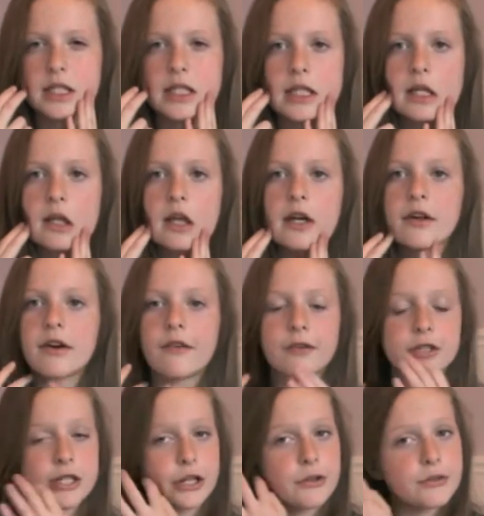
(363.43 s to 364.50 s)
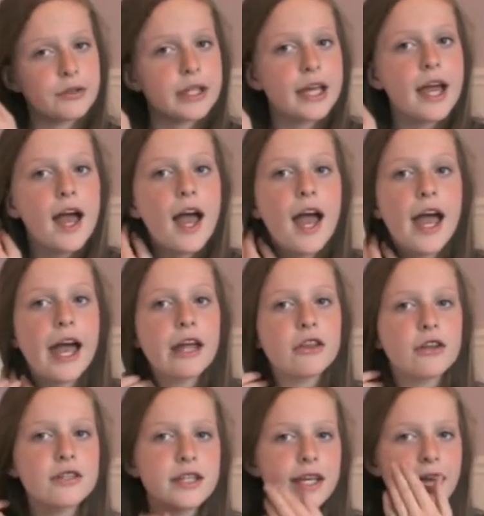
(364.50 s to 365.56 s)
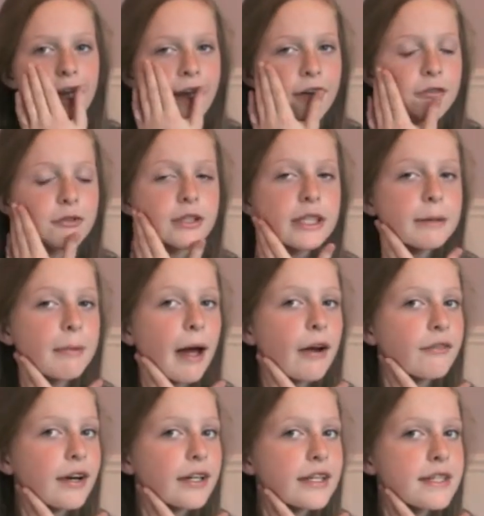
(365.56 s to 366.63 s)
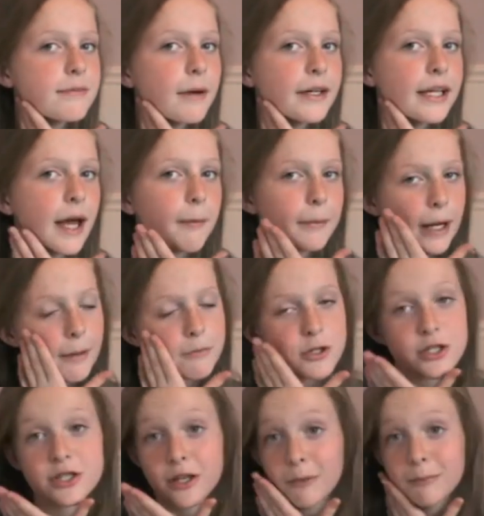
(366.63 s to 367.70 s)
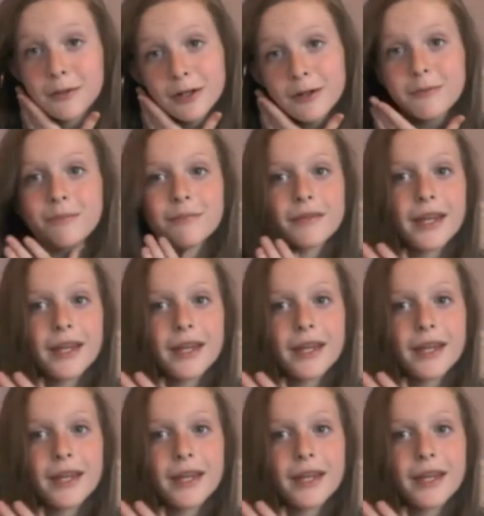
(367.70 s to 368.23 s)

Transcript: need a lot of coverage. I don't really, it looks like I have really bad redness right now, but I'm just sunburned.